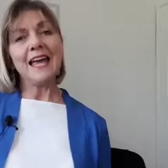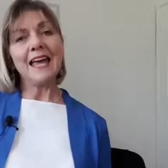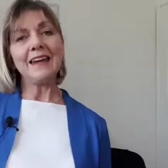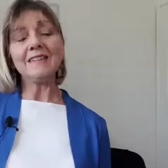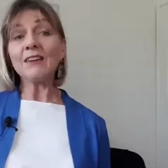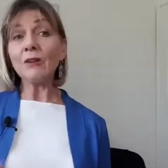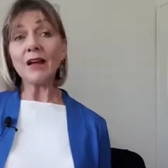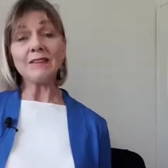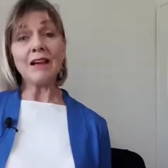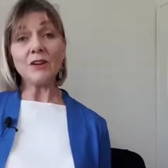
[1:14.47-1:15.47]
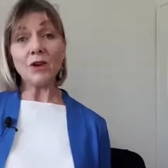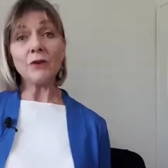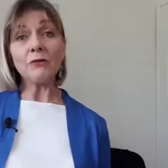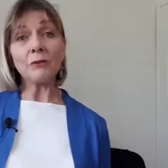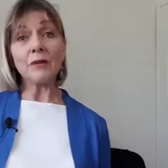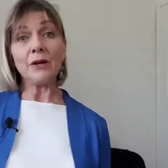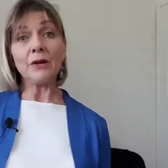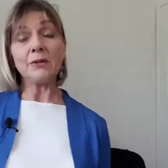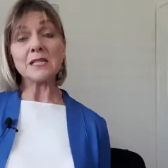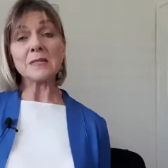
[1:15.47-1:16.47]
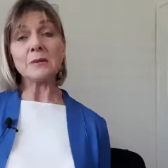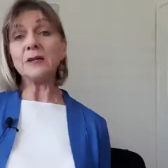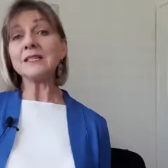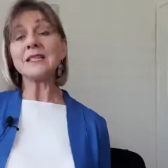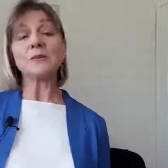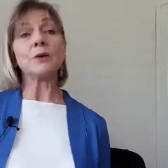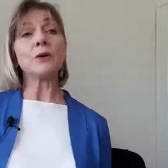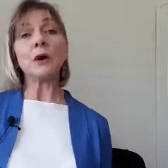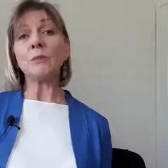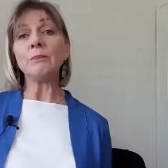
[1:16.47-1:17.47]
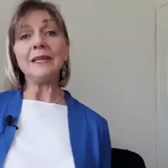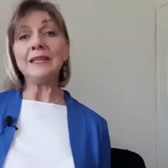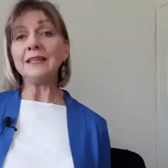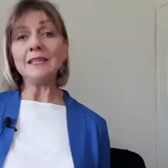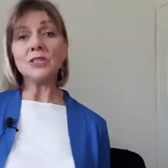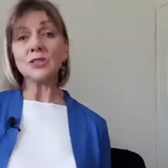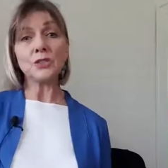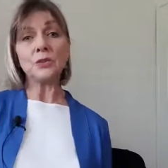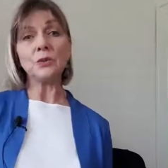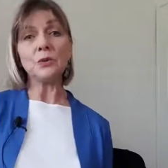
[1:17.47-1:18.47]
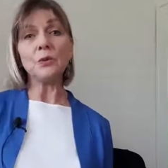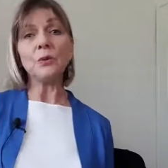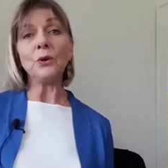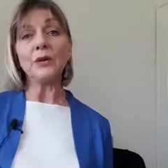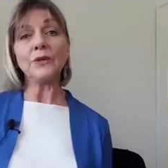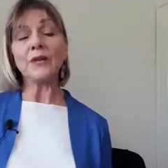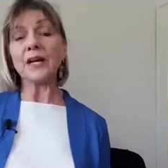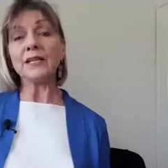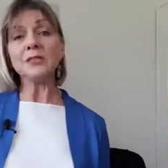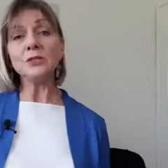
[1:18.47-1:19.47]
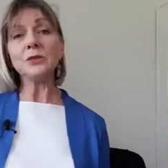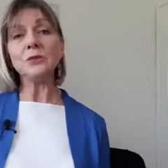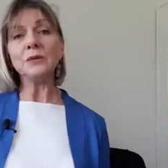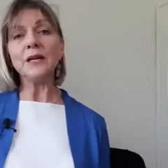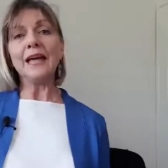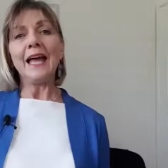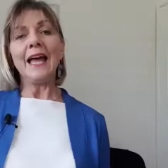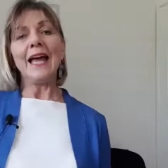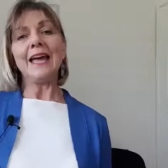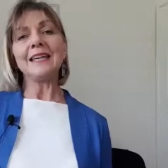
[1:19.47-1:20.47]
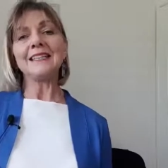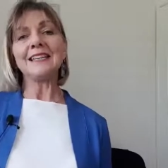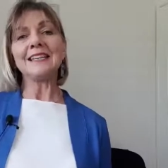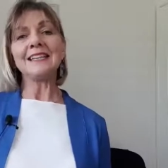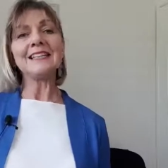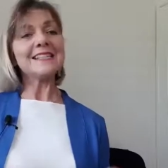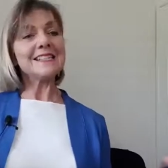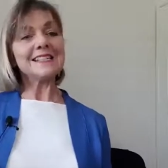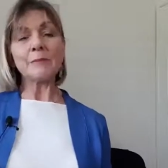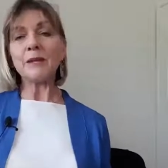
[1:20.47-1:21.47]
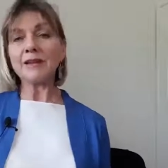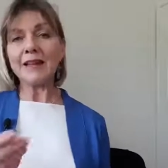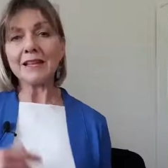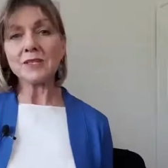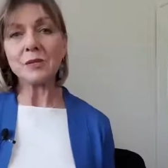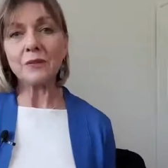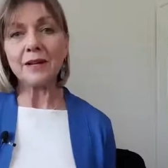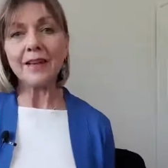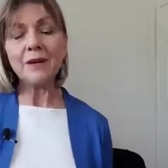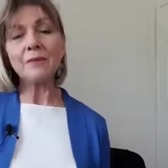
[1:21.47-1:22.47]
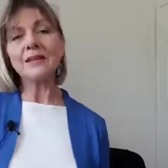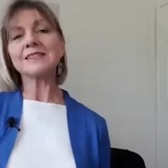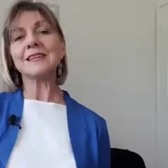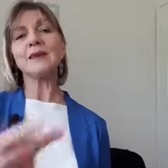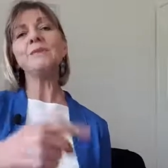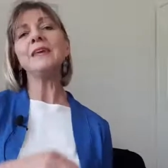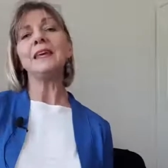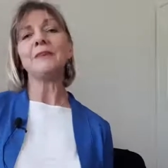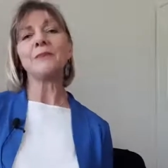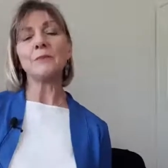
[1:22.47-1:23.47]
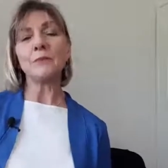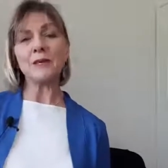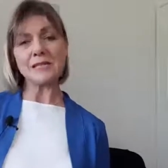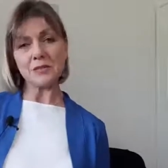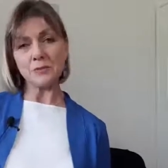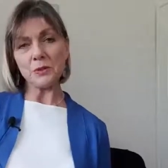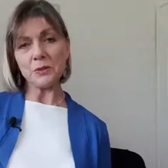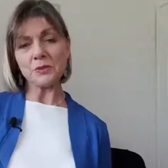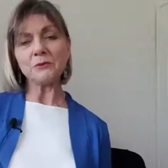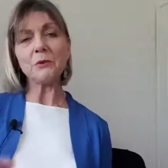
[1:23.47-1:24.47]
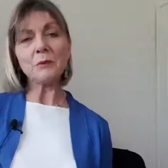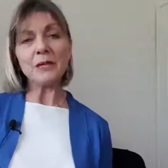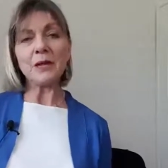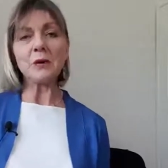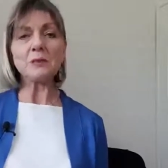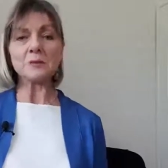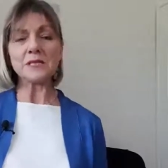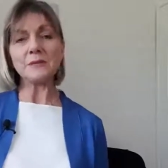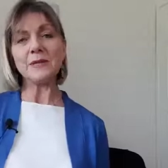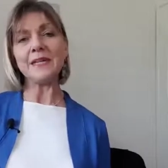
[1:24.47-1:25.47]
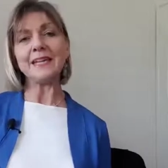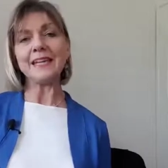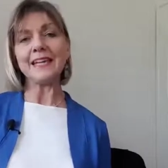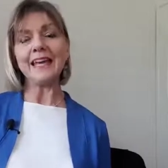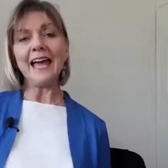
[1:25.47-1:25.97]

And look, I know from my own experience, it's what got me into the work that I do. And this is, I better announce who I am. It's Kim here from the Message Muse, formerly Ultimate Speaker.